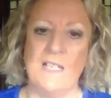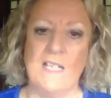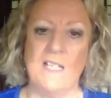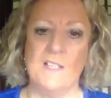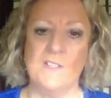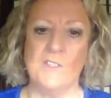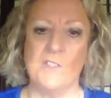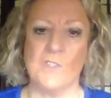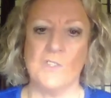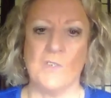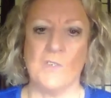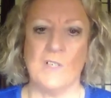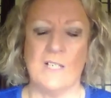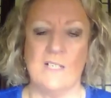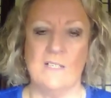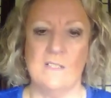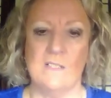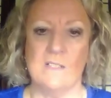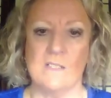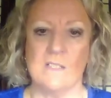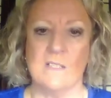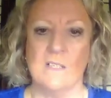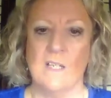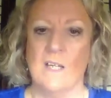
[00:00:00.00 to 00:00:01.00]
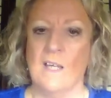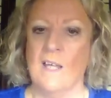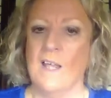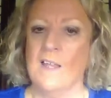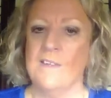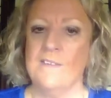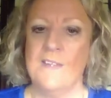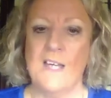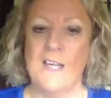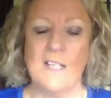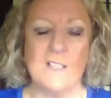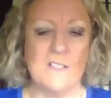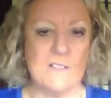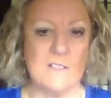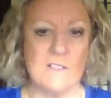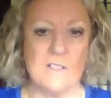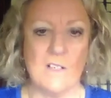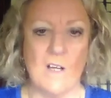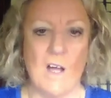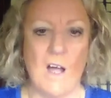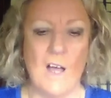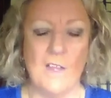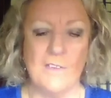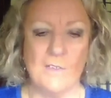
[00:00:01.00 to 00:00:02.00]
histories, that's
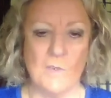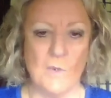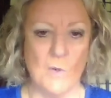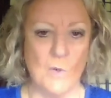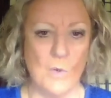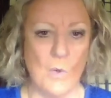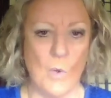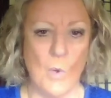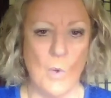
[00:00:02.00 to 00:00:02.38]
either an